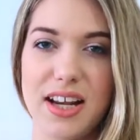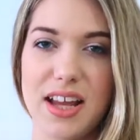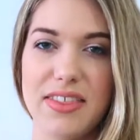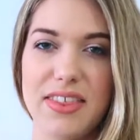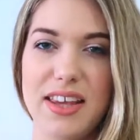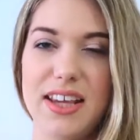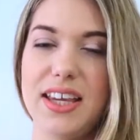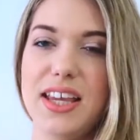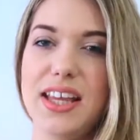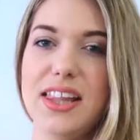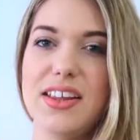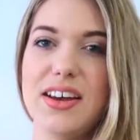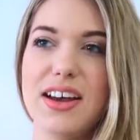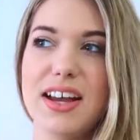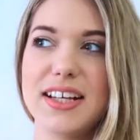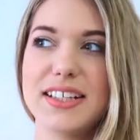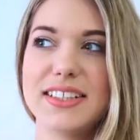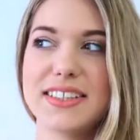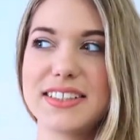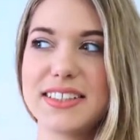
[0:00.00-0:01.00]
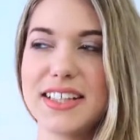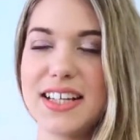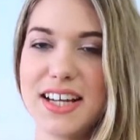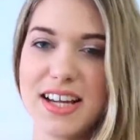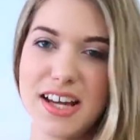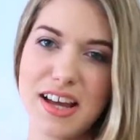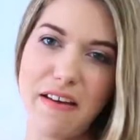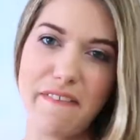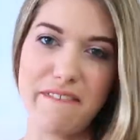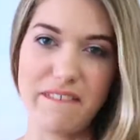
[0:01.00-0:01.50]
I think he likes
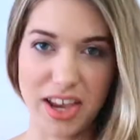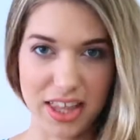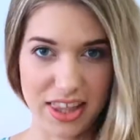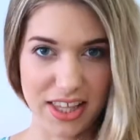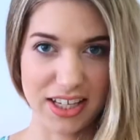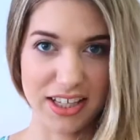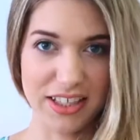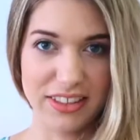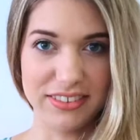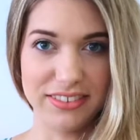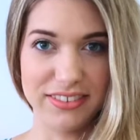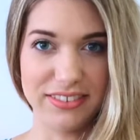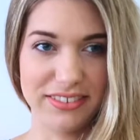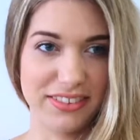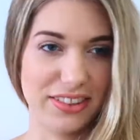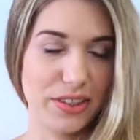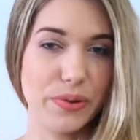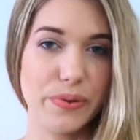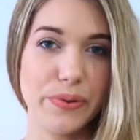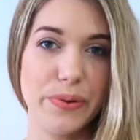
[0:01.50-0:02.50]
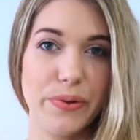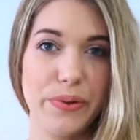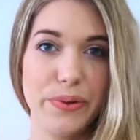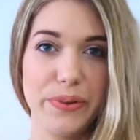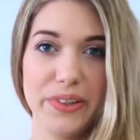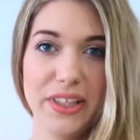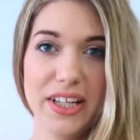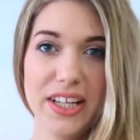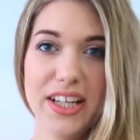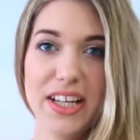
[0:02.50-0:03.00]
feeling
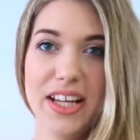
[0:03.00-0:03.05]
tall.